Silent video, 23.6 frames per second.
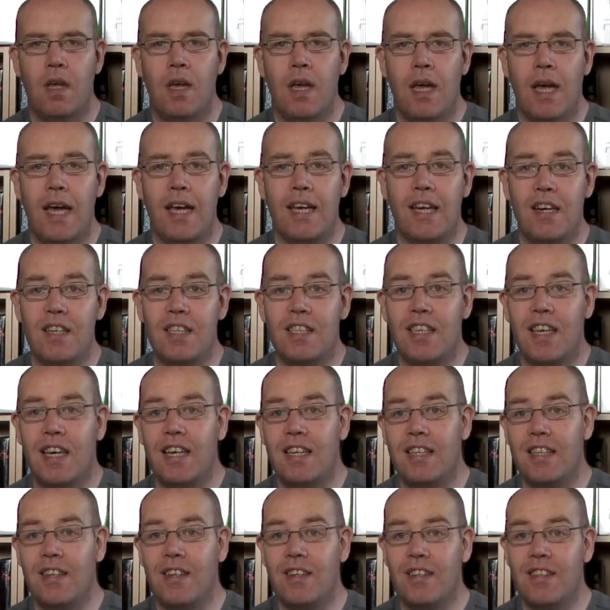Hey guys, how you
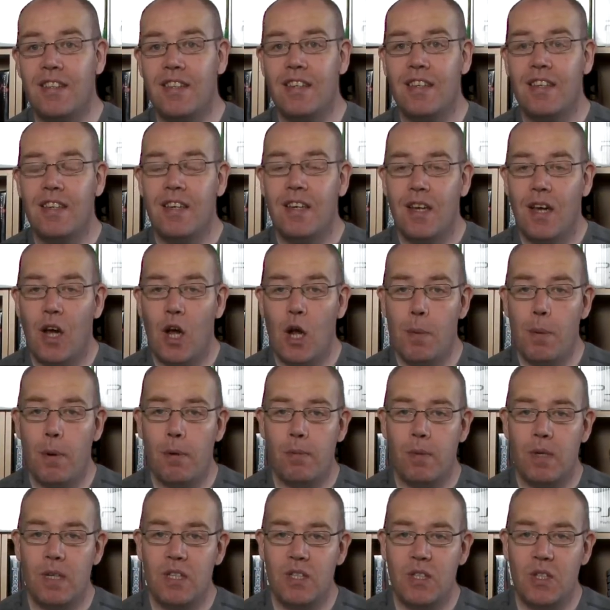doing? Hope
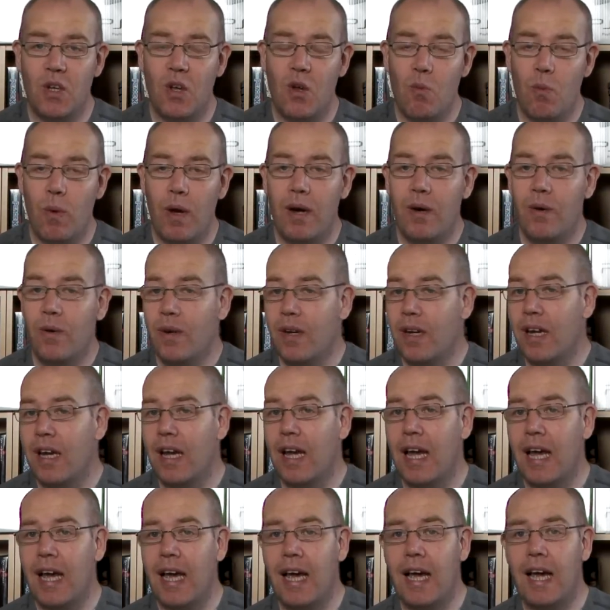everybody's doing well.
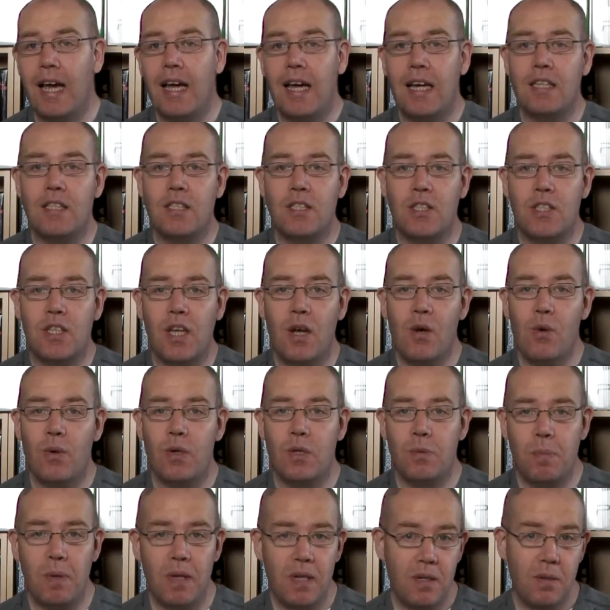So
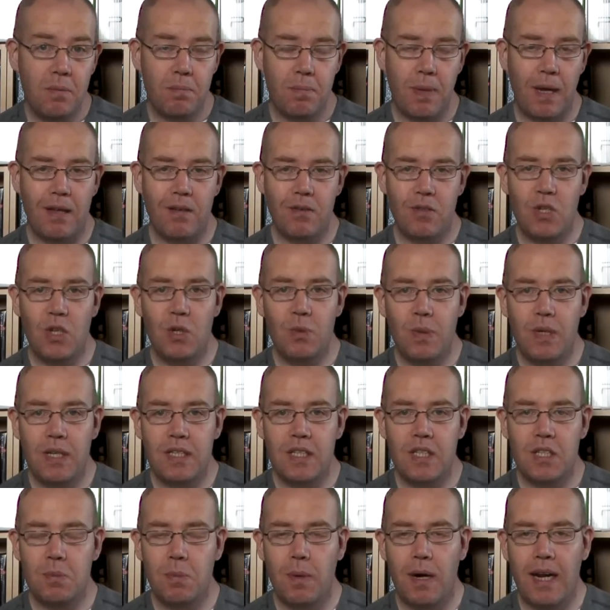it's been about 2 weeks
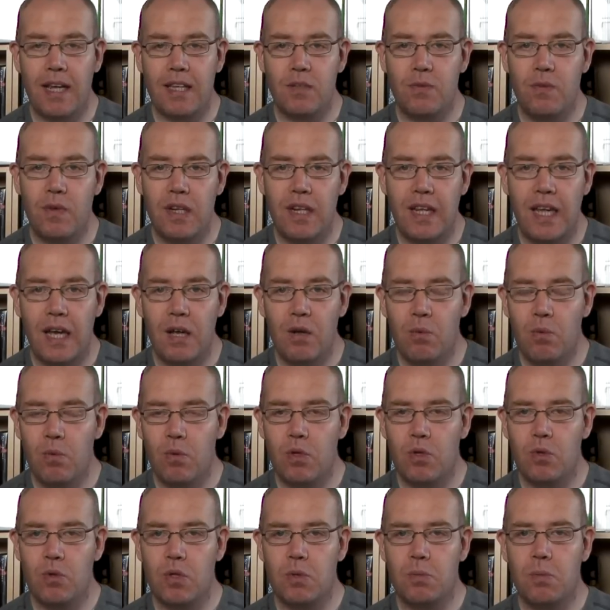since my last video,
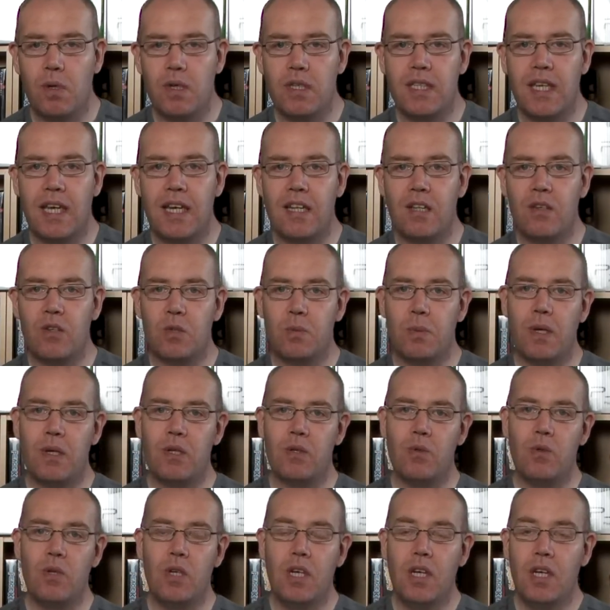which was my Saturday night
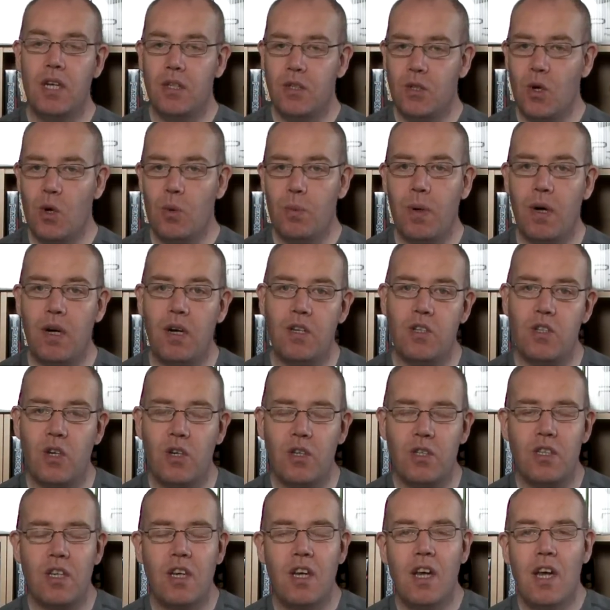special. Do
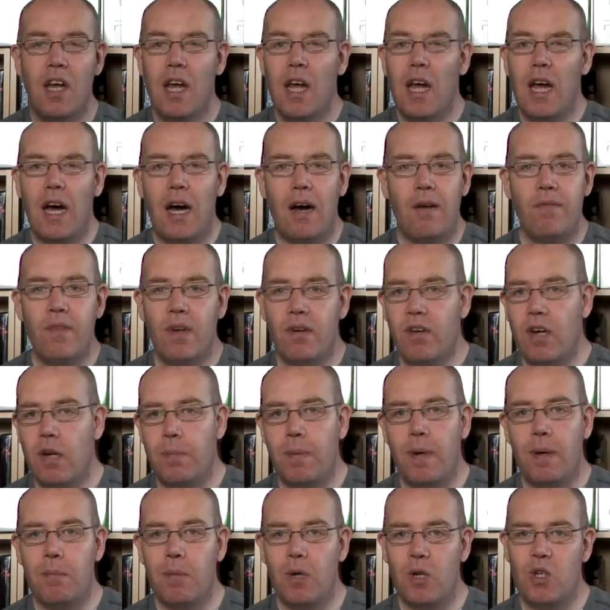apologise. I've not really
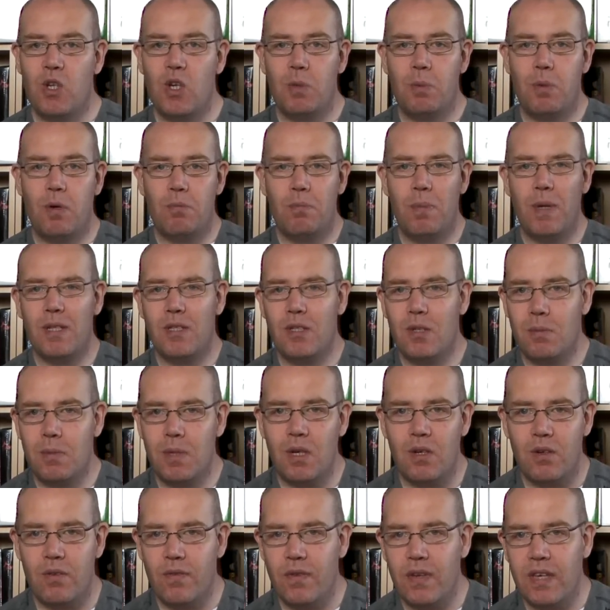picked much up. I've picked up the
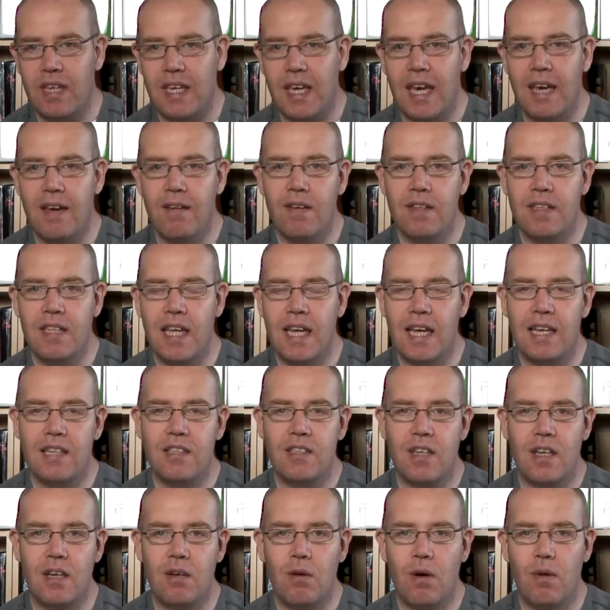odd thing here and there,
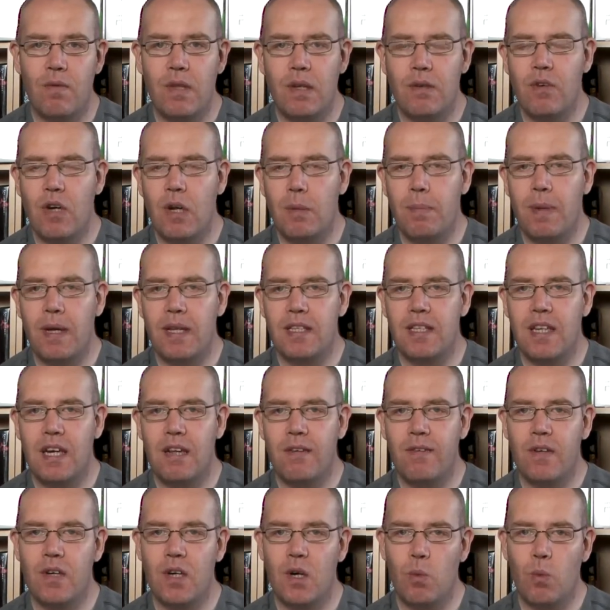so I've not really picked
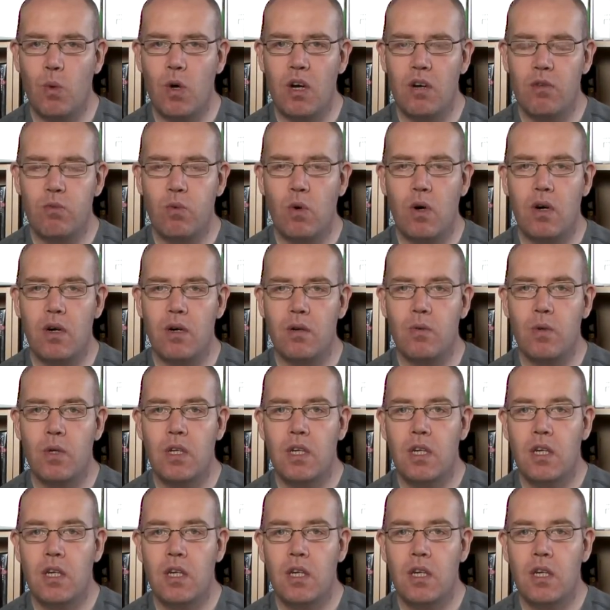anything up worthwhile